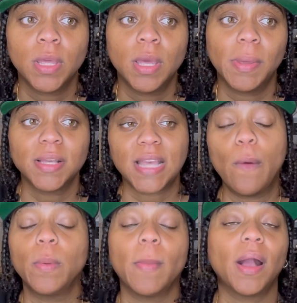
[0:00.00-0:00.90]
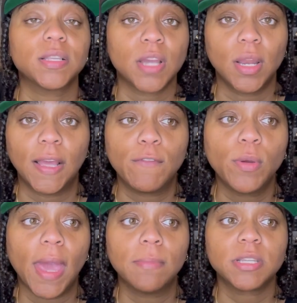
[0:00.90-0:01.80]
because that would be my concern. Like, if you
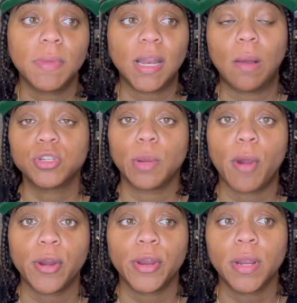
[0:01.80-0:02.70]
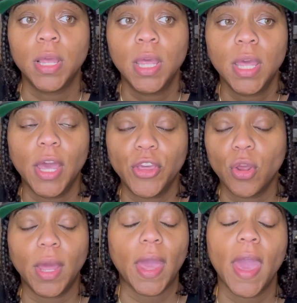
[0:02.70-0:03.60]
came to me and I was your partner and you're
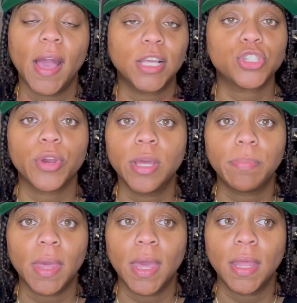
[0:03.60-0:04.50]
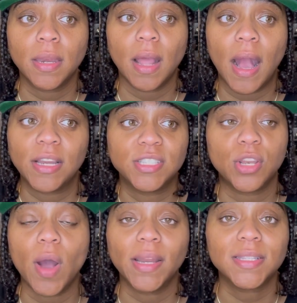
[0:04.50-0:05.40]
like, hey, I strip and I just didn't
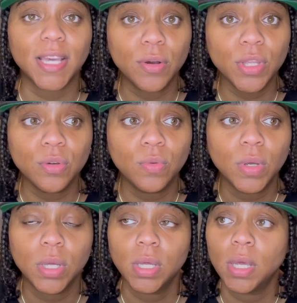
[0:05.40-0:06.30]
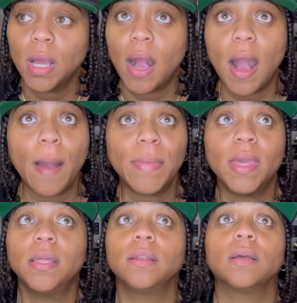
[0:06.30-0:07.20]
know how to tell you, I
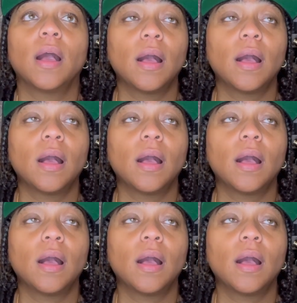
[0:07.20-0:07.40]
mean,